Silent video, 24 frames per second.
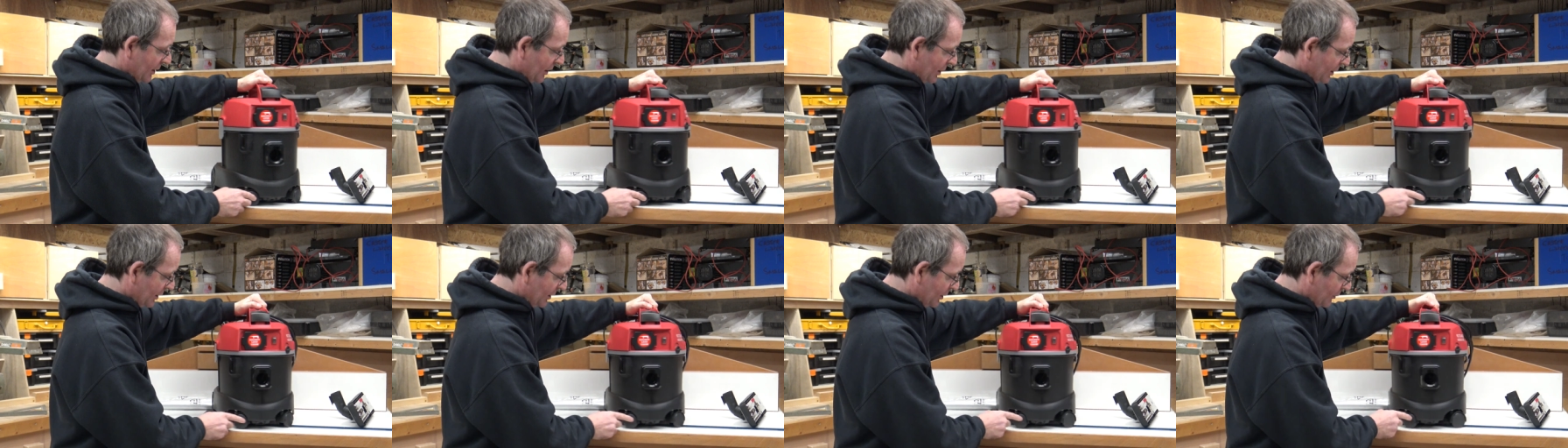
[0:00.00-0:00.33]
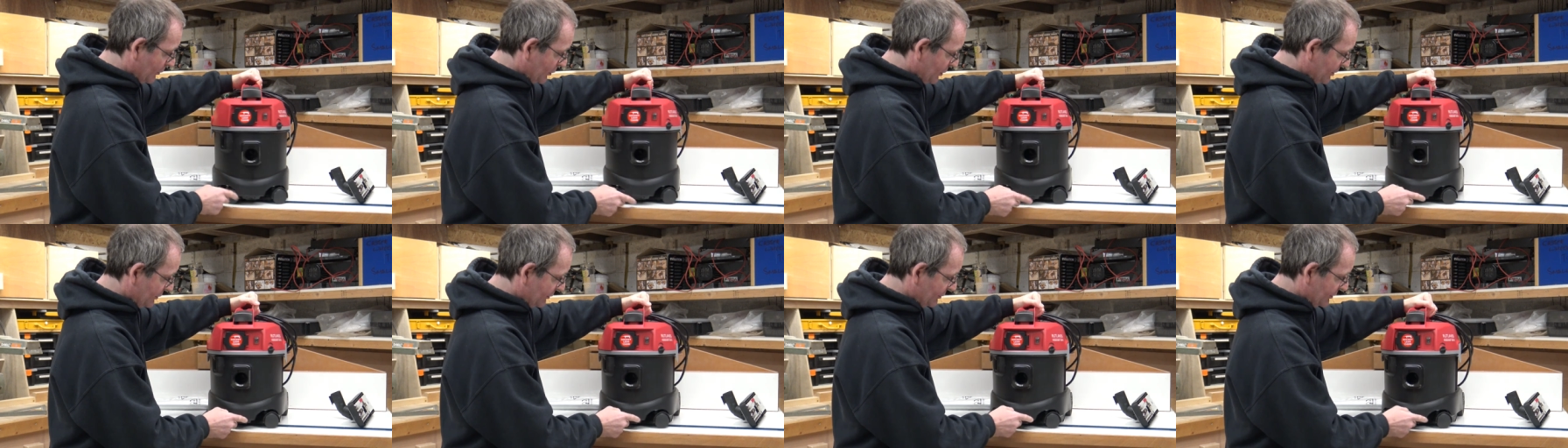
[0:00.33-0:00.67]
and the
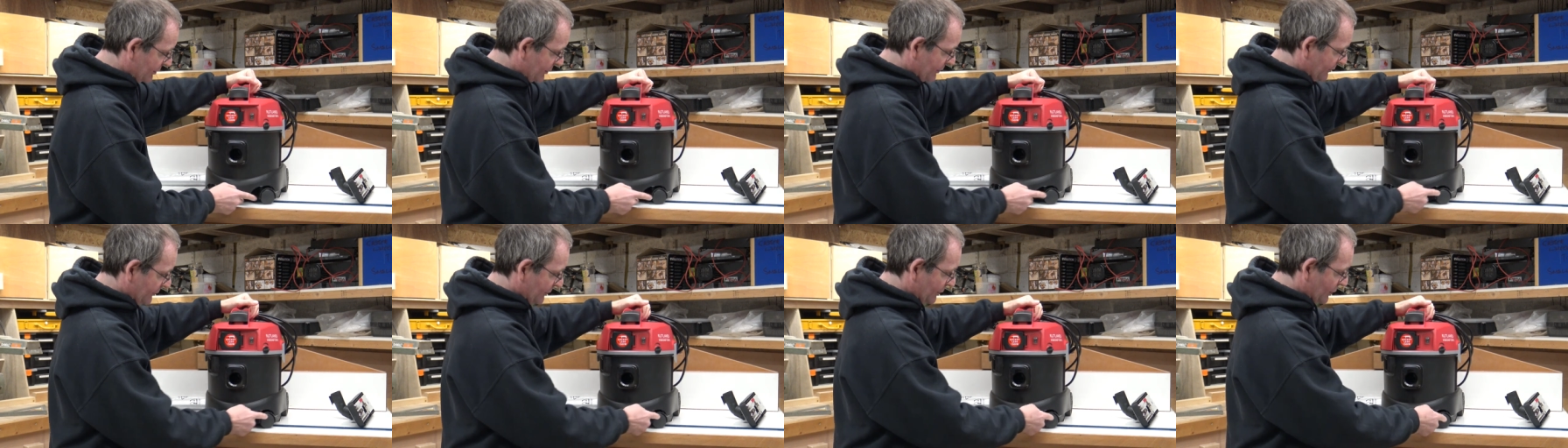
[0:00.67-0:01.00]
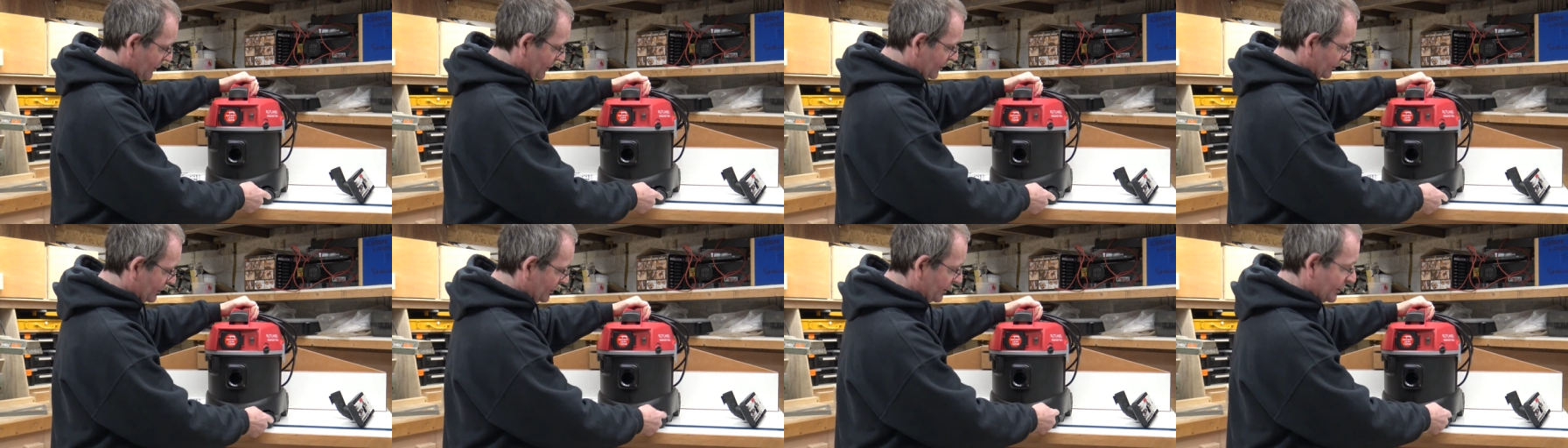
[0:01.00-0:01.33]
ones at the
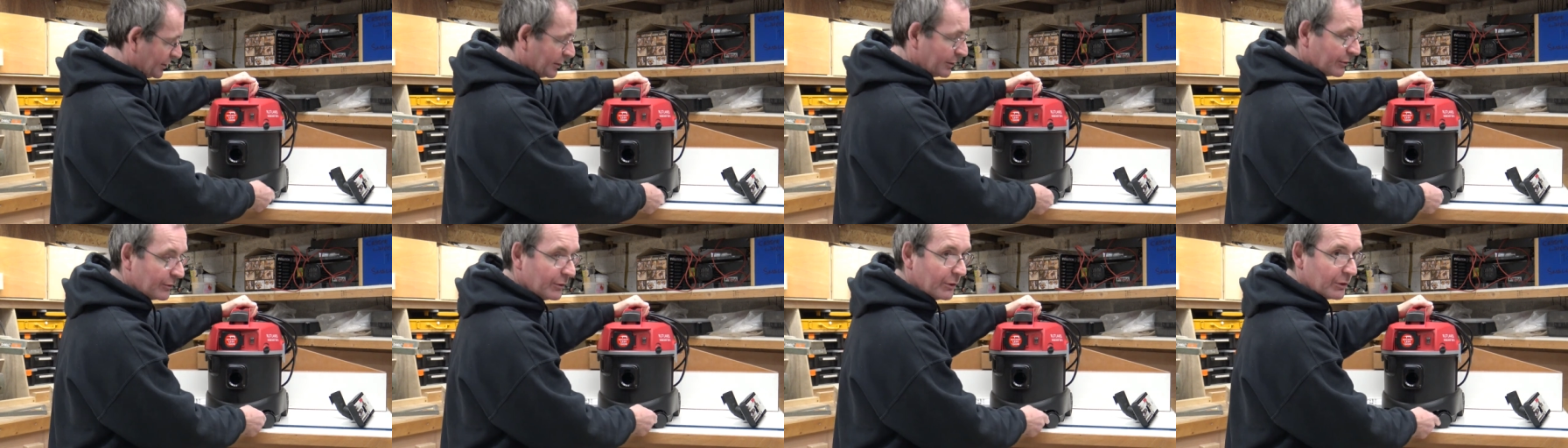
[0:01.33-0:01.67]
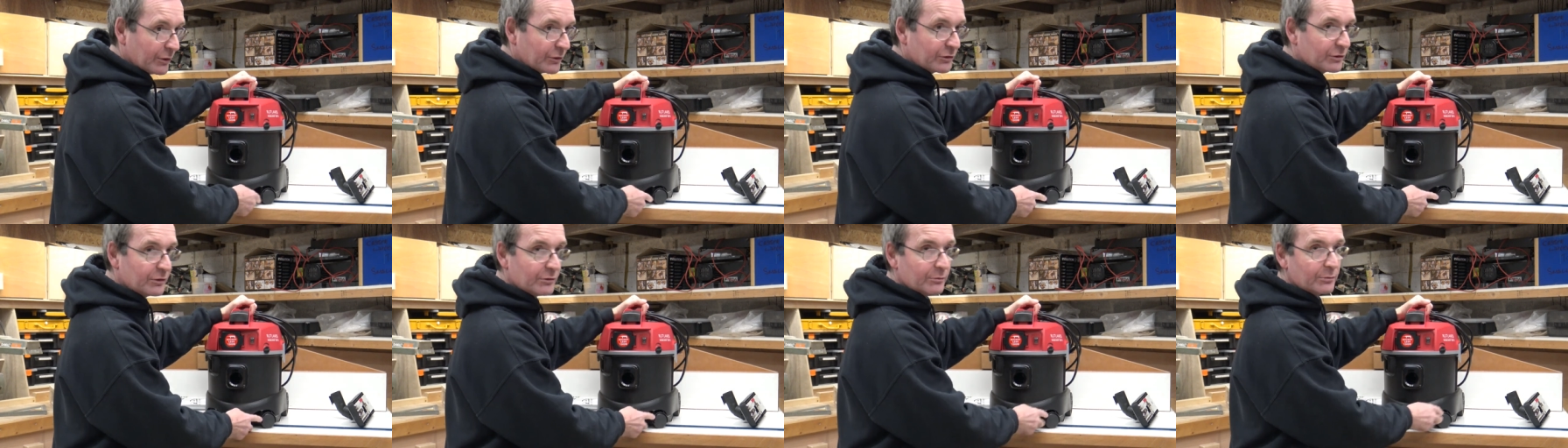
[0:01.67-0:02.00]
front they're
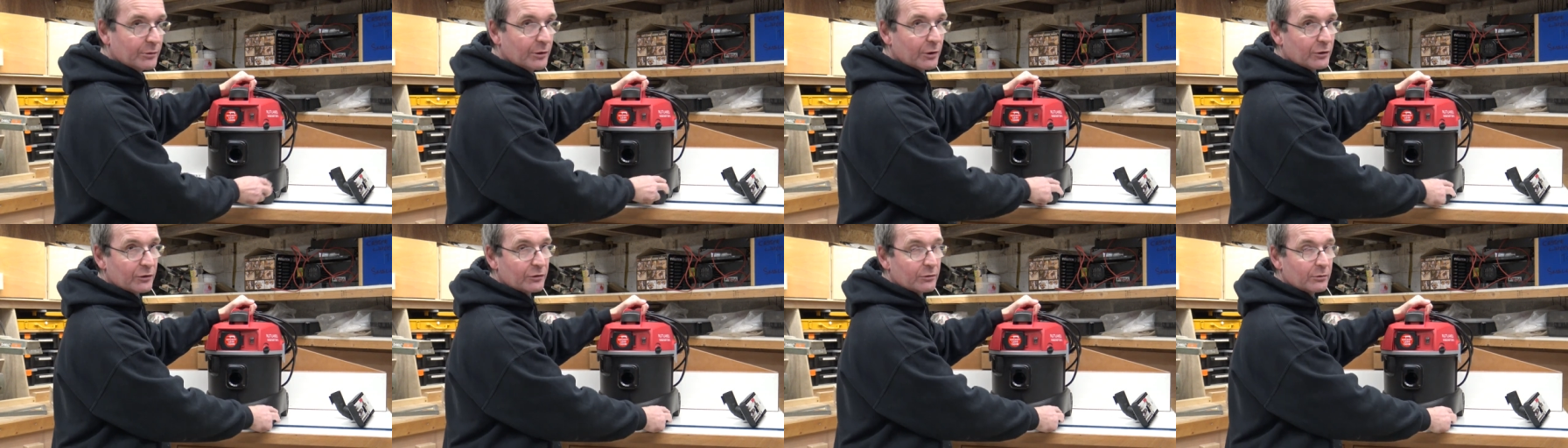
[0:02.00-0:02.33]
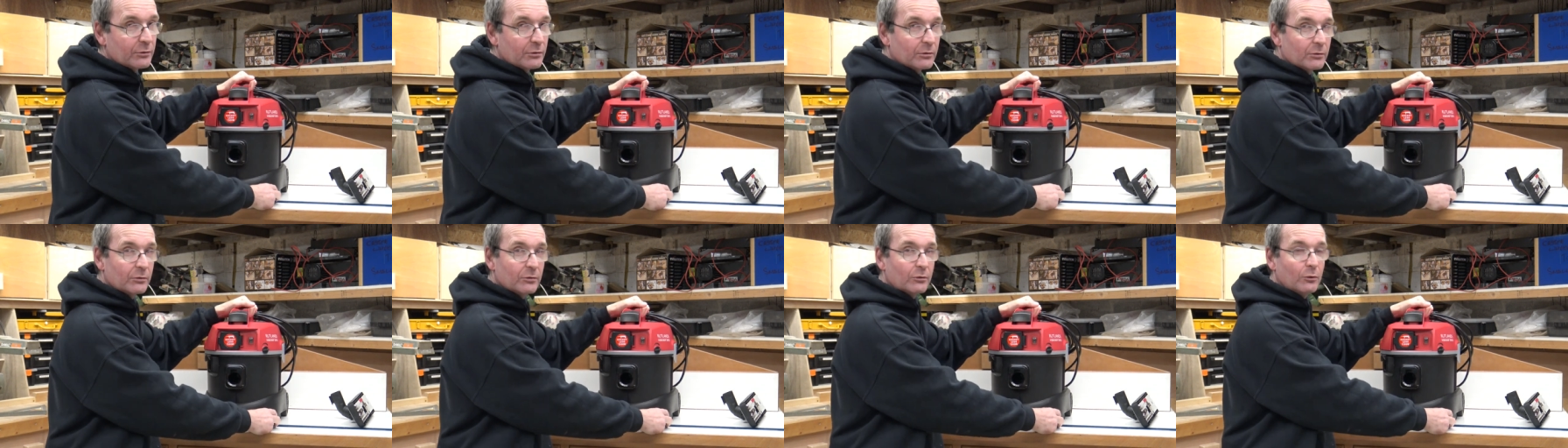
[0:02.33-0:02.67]
nice nice
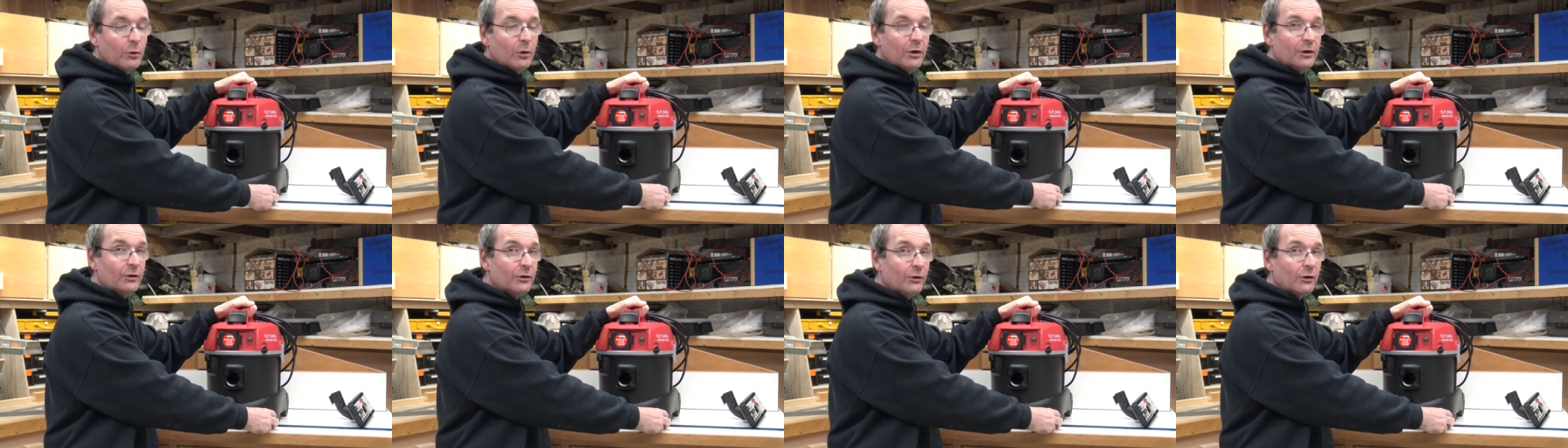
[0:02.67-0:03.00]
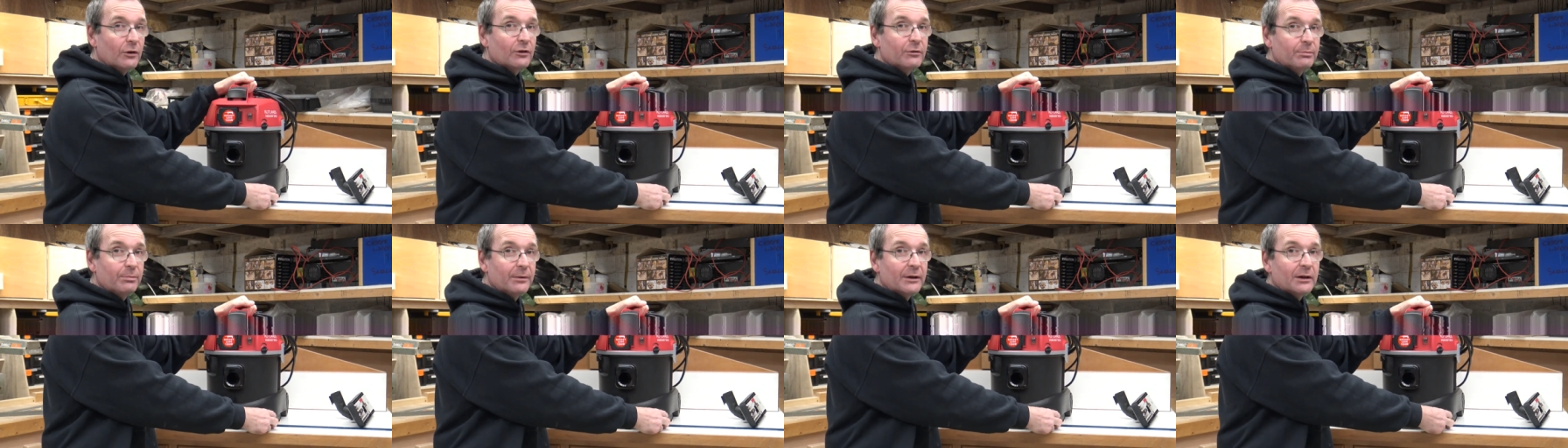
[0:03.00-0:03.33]
quite
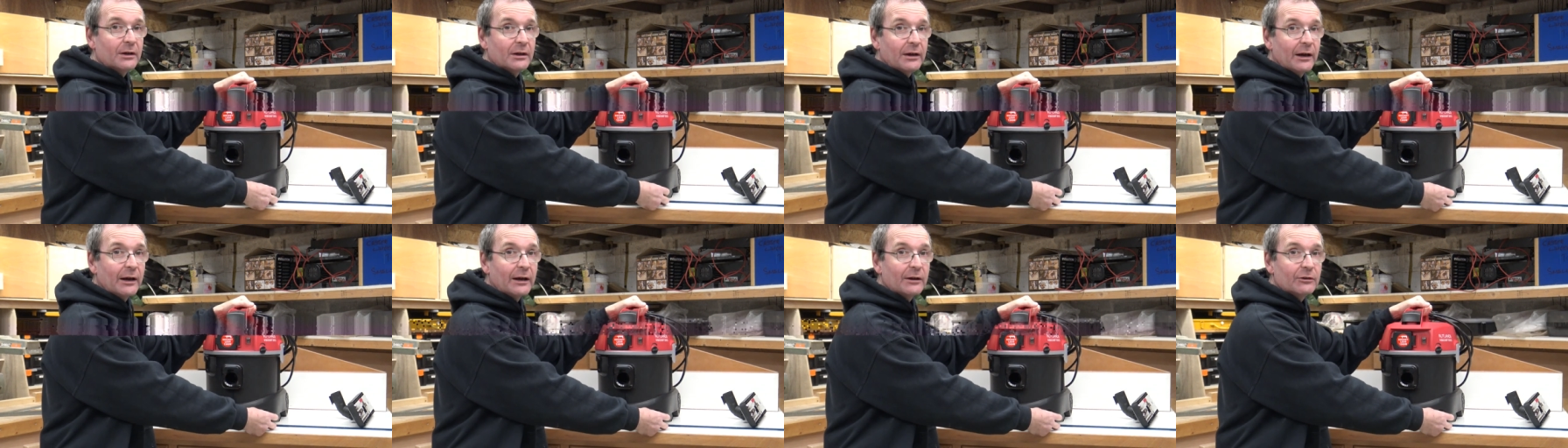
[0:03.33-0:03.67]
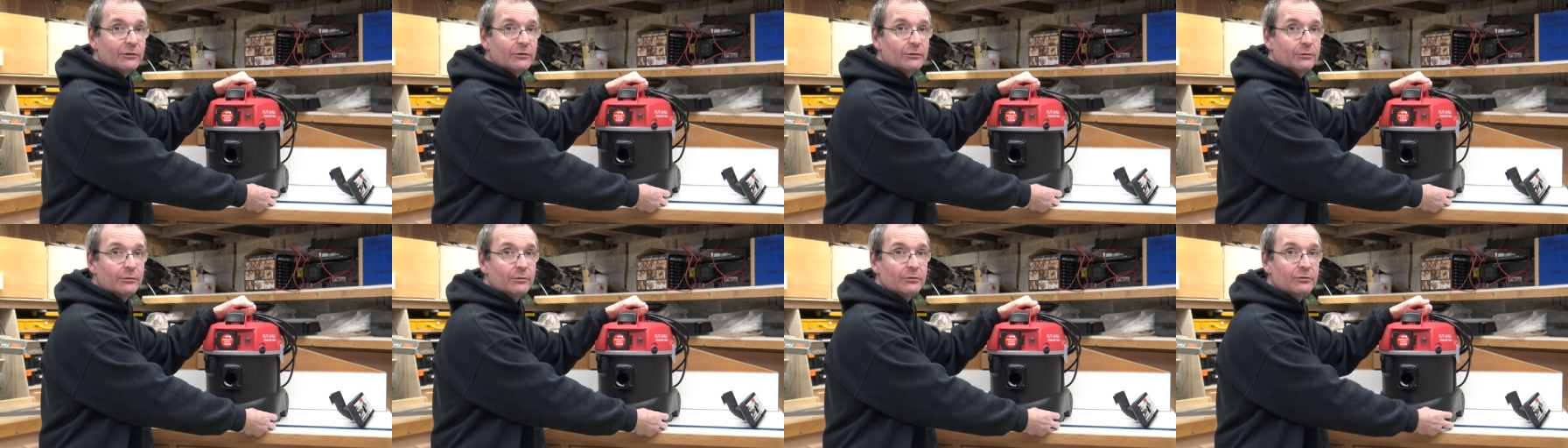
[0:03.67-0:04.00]
nice big
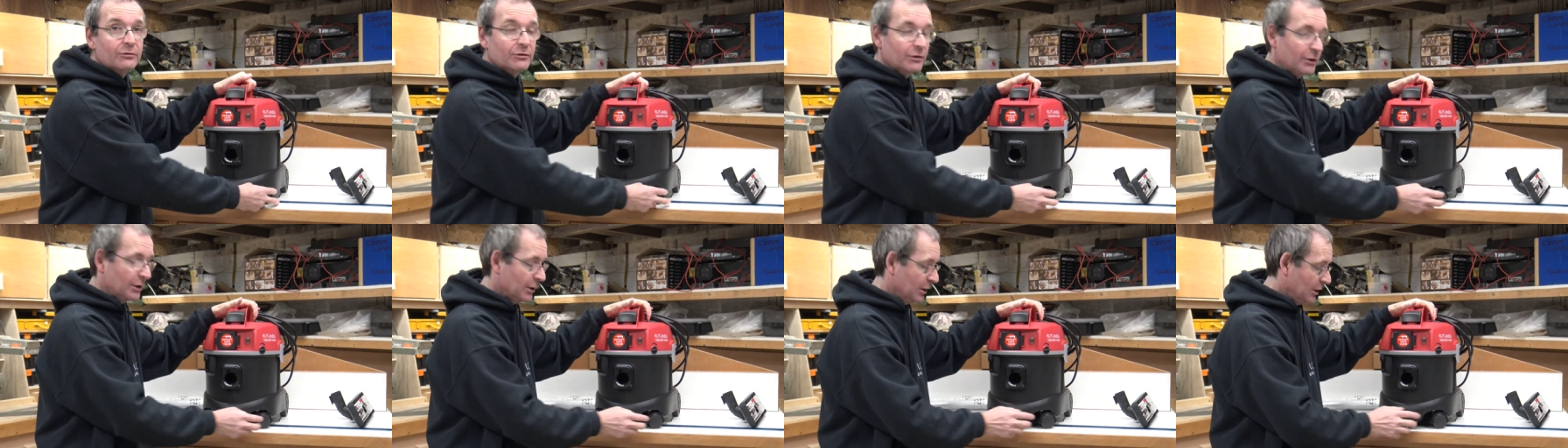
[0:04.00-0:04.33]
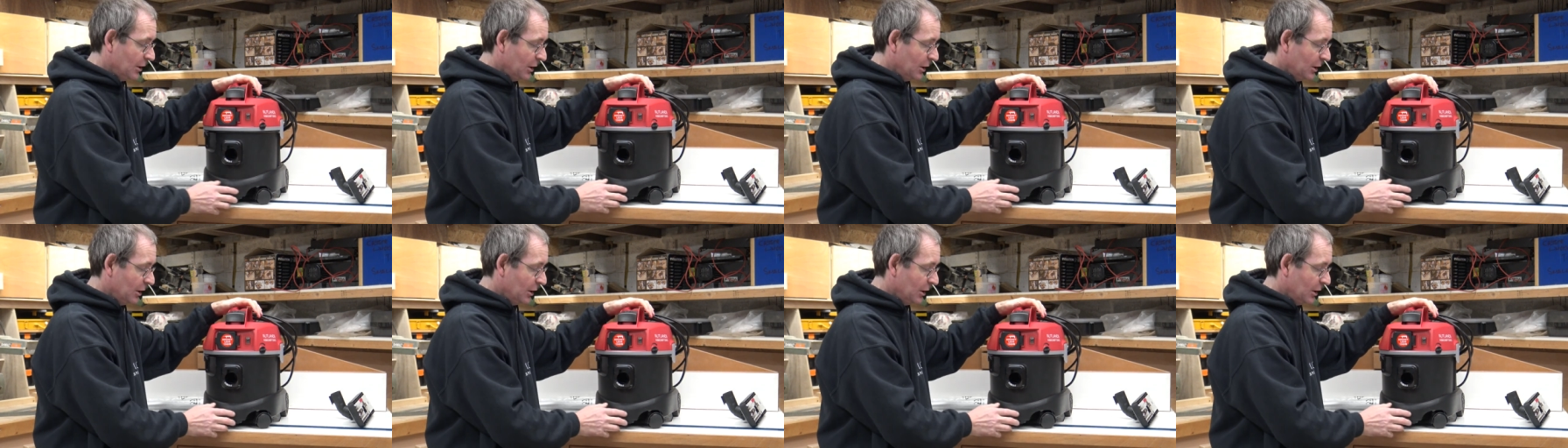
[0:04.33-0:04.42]
casters